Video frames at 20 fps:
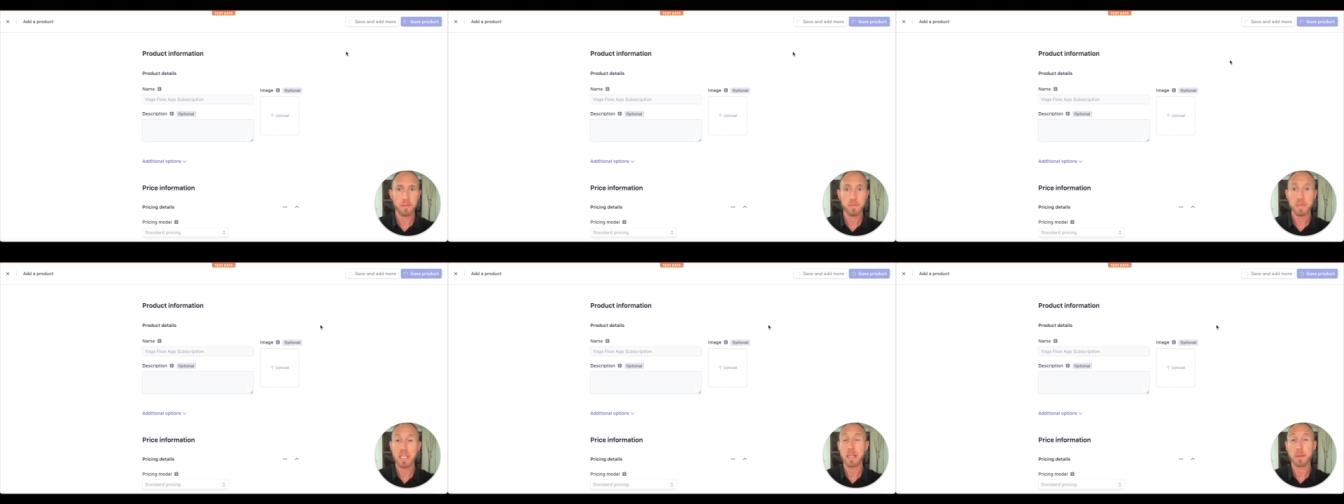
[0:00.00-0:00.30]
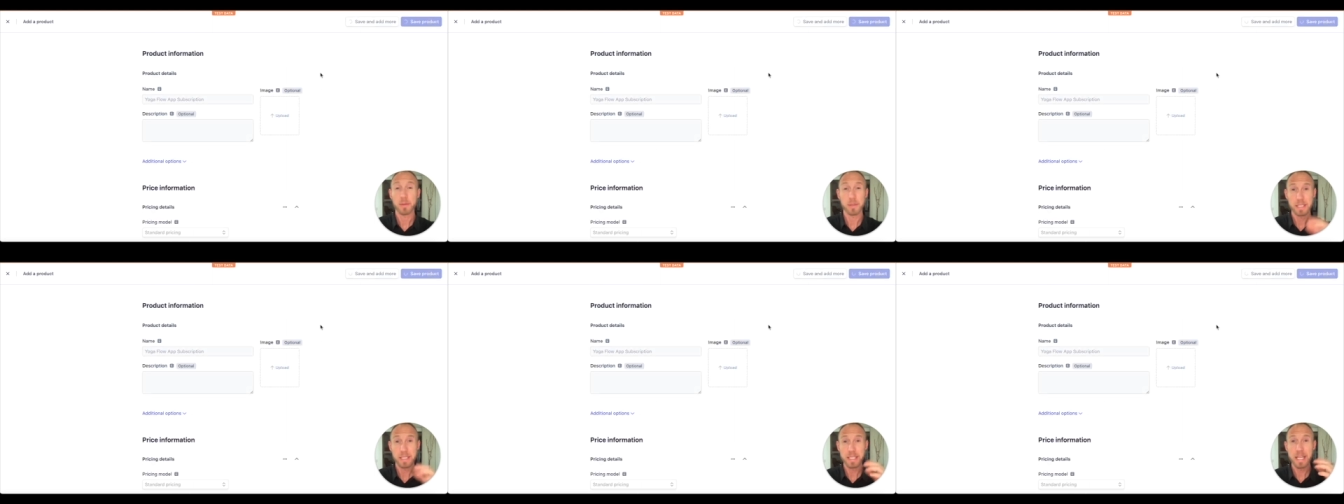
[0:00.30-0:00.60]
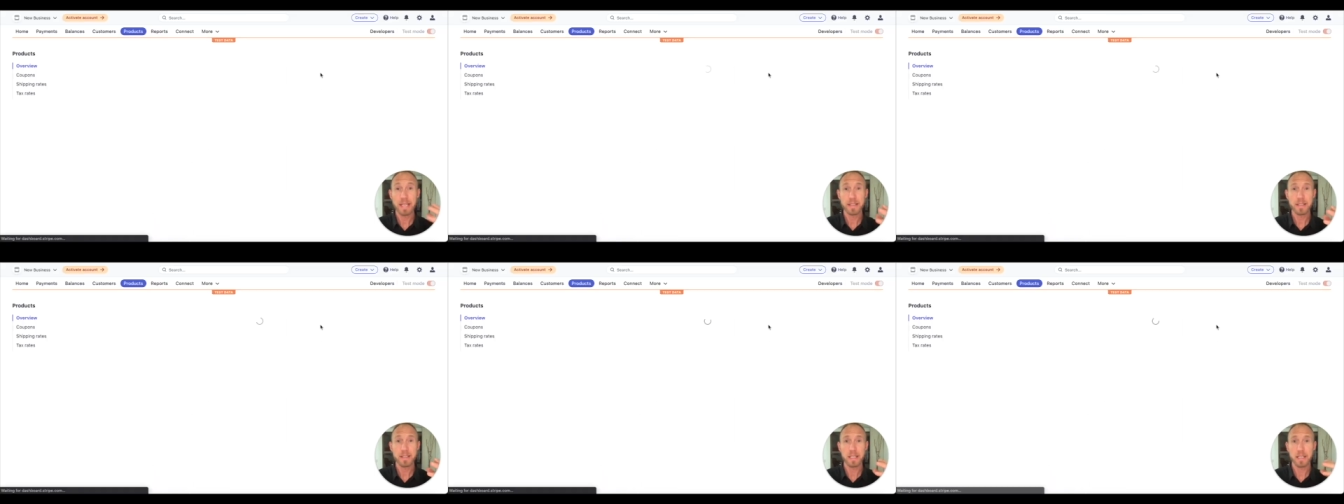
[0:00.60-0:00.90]
being able to
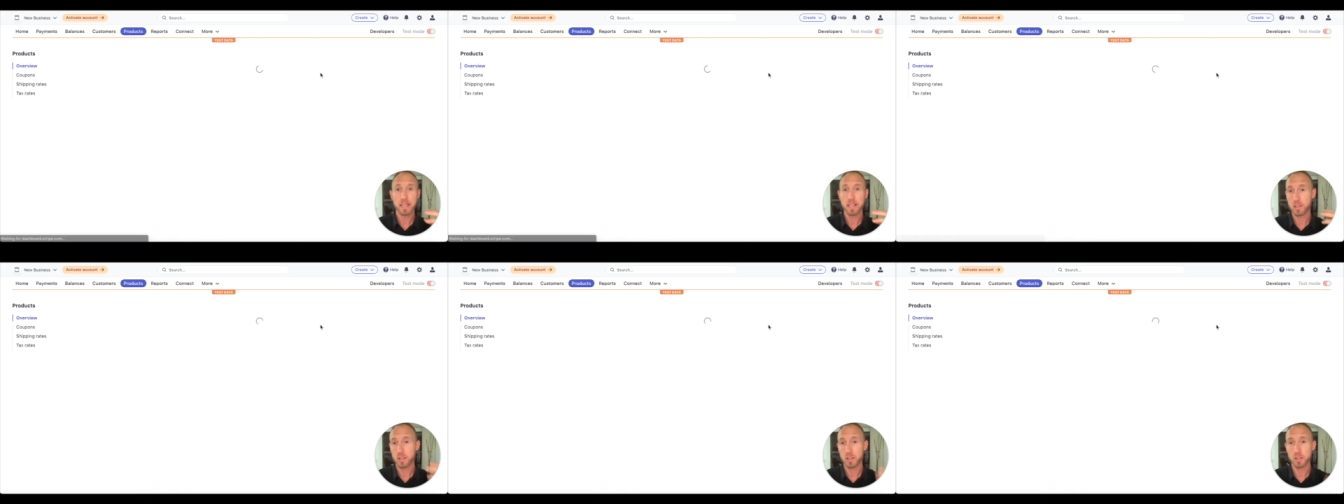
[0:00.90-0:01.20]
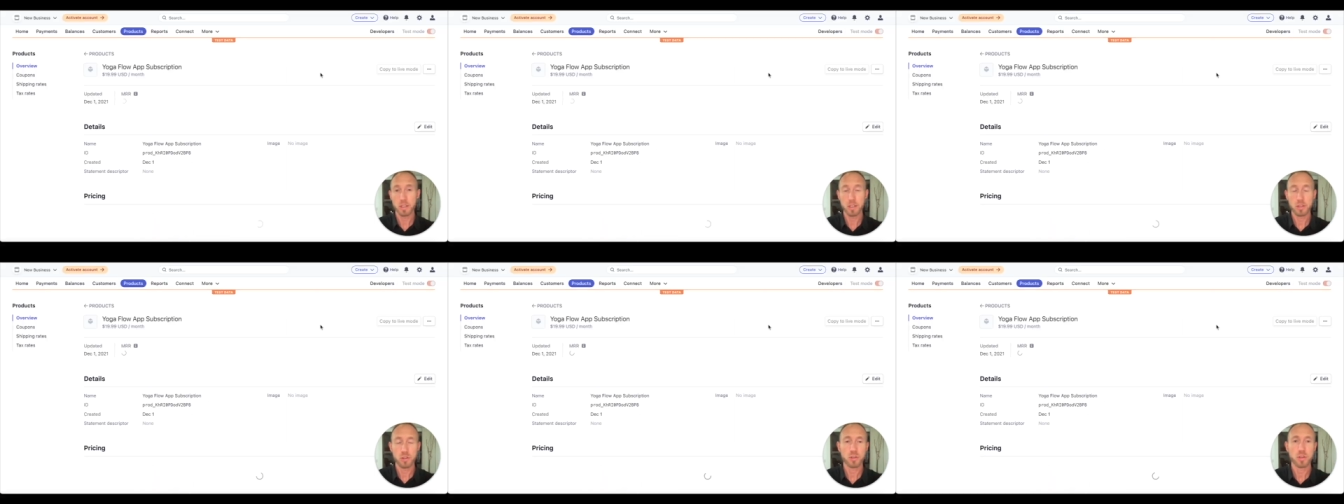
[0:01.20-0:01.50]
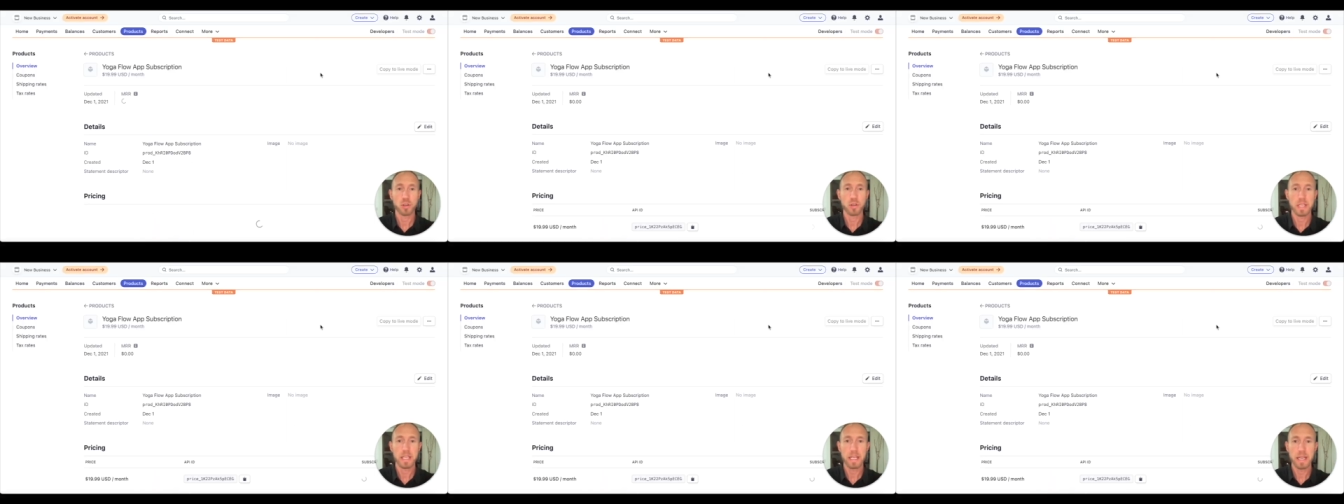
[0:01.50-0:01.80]
test it and just
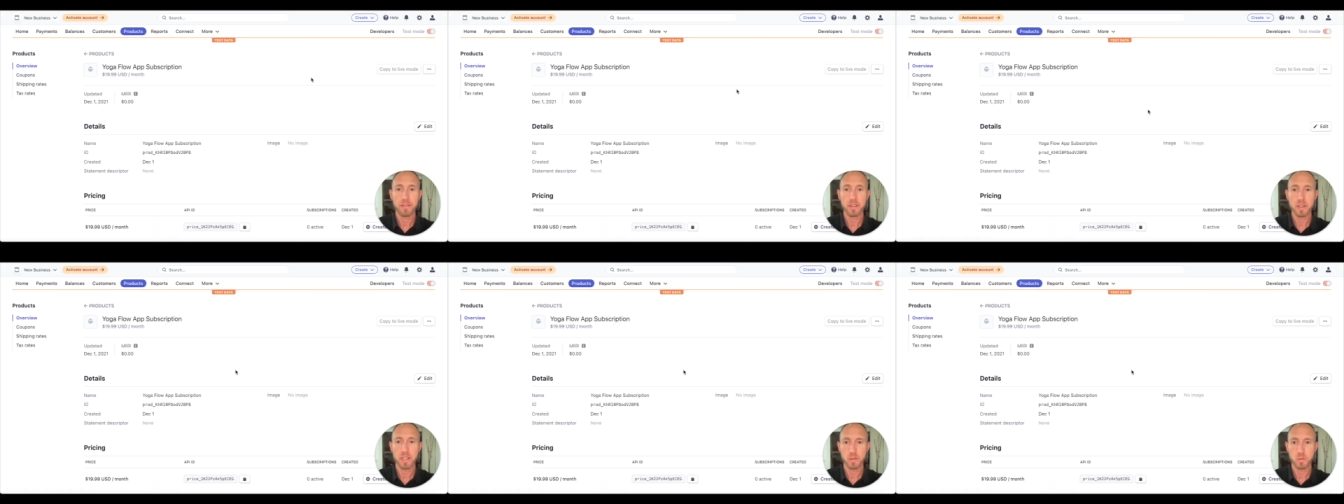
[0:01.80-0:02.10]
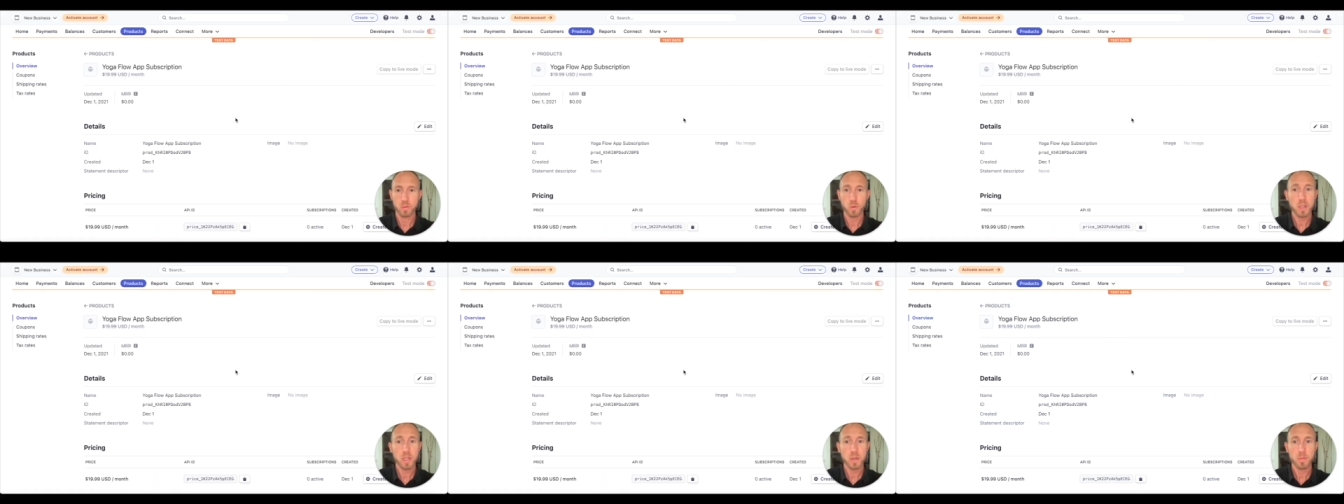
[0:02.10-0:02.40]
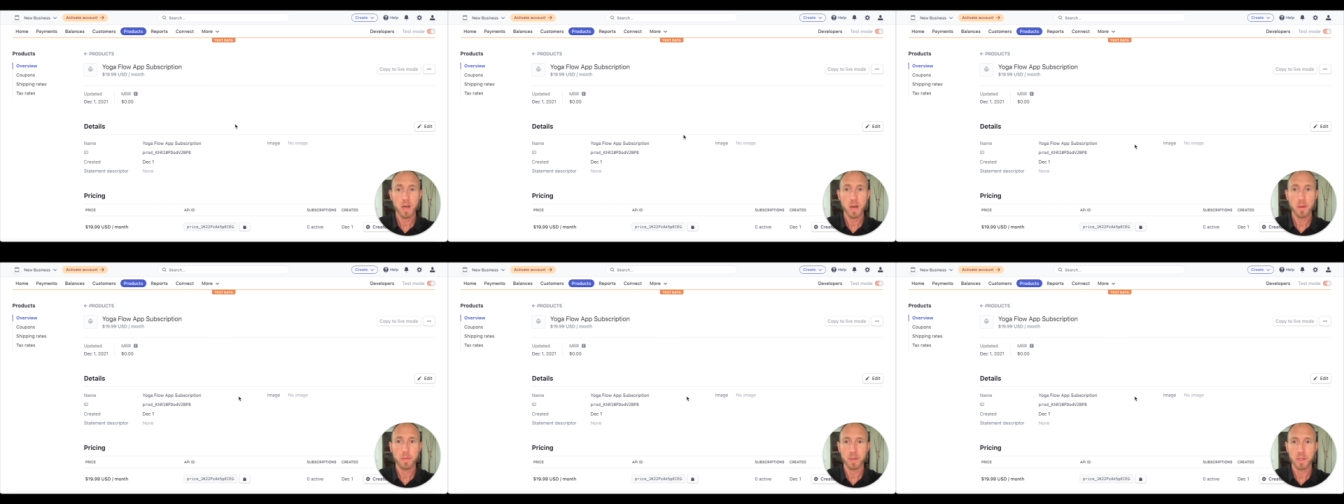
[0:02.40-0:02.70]
ensure that everything's working
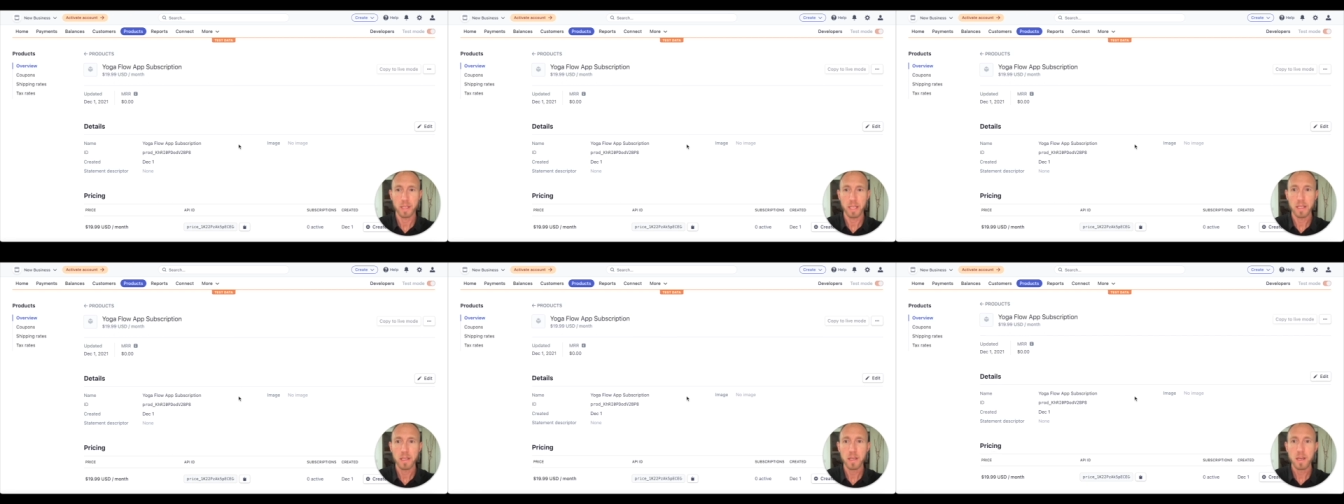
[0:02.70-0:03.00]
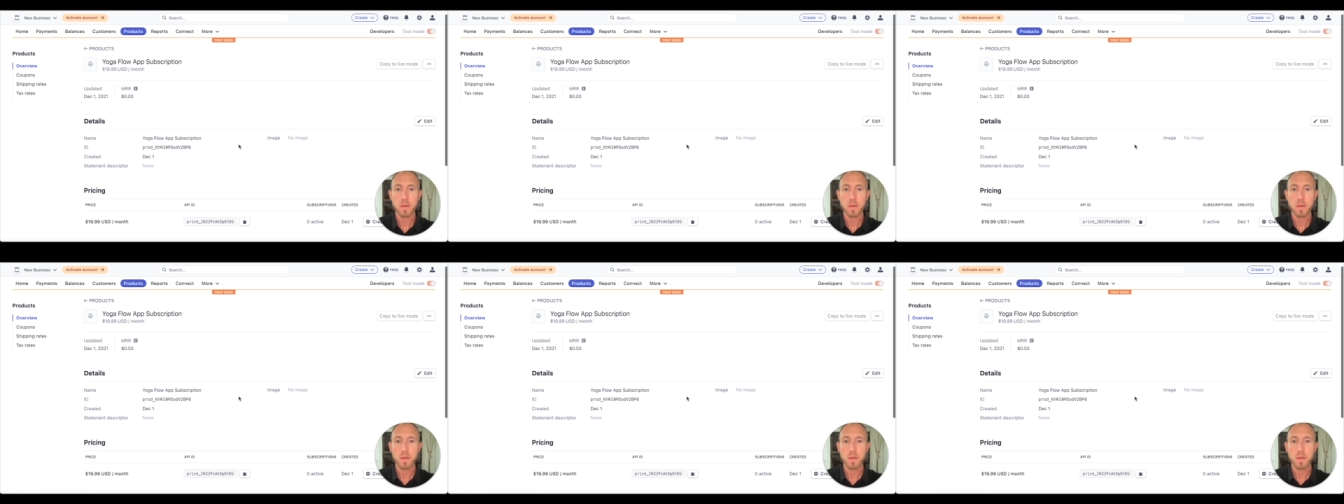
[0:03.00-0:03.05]
properly